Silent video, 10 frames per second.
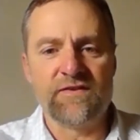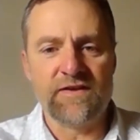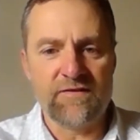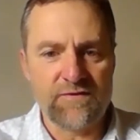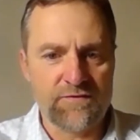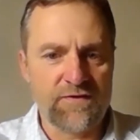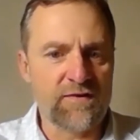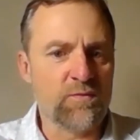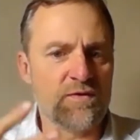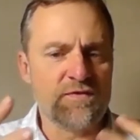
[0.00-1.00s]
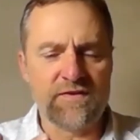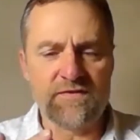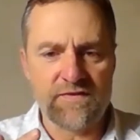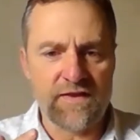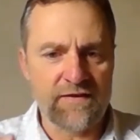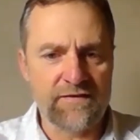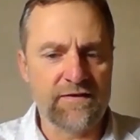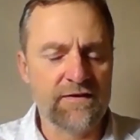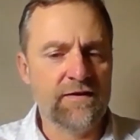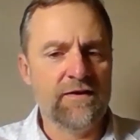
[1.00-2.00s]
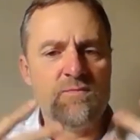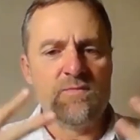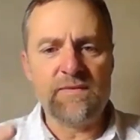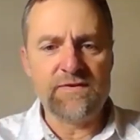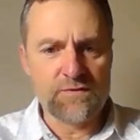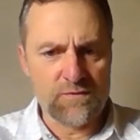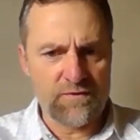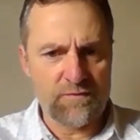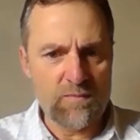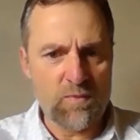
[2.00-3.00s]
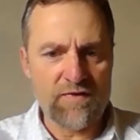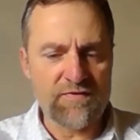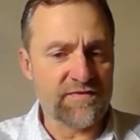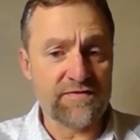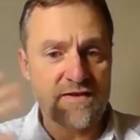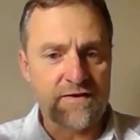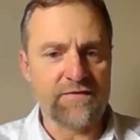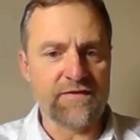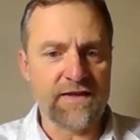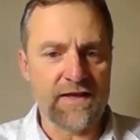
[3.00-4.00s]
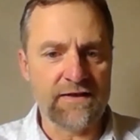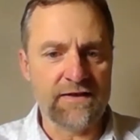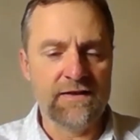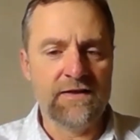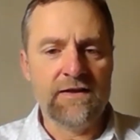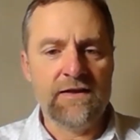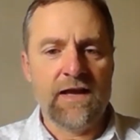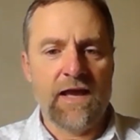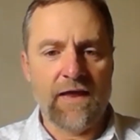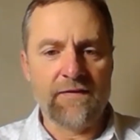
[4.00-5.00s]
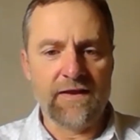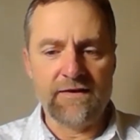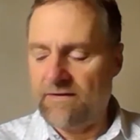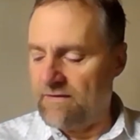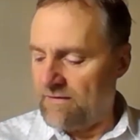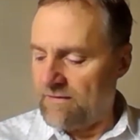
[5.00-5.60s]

And after 5 more sets of that, then maybe 2 or 3 breaths instead of the 10. And then